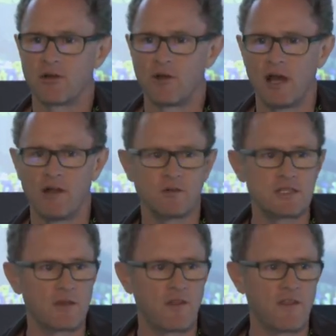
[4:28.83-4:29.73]
around
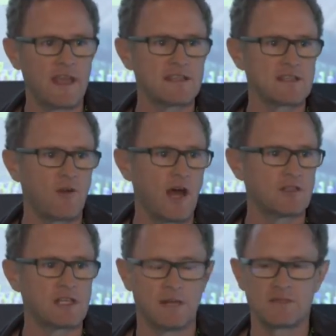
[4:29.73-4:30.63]
things around
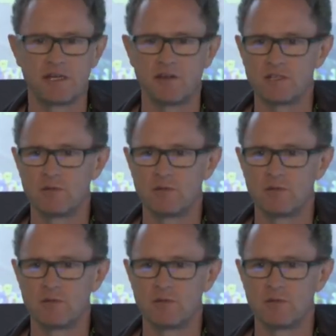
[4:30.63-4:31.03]
time series.